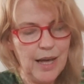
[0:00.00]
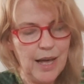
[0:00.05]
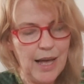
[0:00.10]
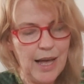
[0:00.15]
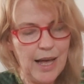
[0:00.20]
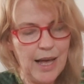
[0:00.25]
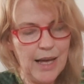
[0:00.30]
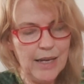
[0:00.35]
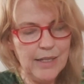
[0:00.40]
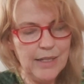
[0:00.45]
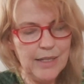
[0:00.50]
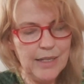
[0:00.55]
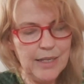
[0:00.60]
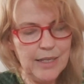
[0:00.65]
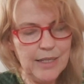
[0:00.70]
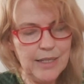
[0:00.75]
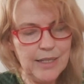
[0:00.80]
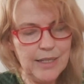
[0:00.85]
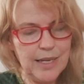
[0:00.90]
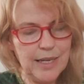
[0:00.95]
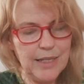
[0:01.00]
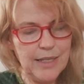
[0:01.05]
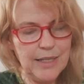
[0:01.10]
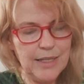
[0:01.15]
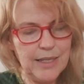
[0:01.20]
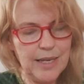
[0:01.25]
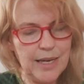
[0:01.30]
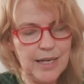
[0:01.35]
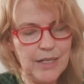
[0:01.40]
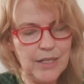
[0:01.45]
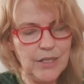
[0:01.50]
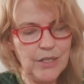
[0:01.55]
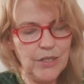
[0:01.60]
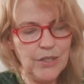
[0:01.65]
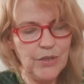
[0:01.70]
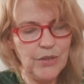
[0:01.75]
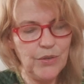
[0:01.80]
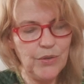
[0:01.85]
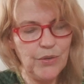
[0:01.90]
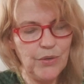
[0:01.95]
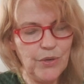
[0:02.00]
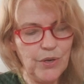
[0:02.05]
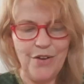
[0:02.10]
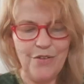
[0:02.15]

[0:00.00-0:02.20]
and insensate too?